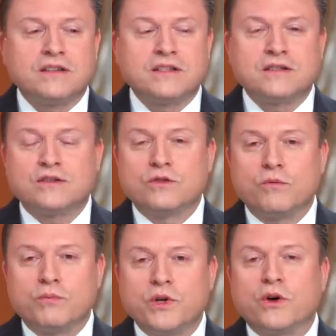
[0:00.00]
just
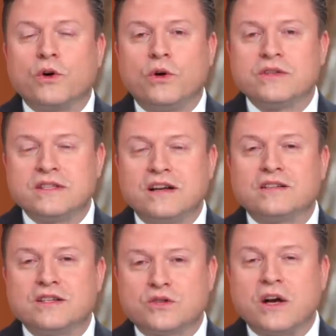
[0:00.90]
pure wholesale
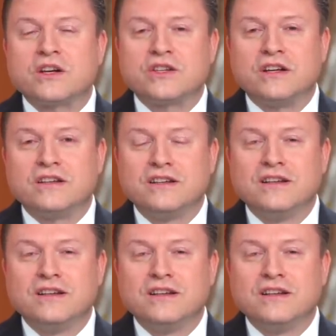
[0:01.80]
destruction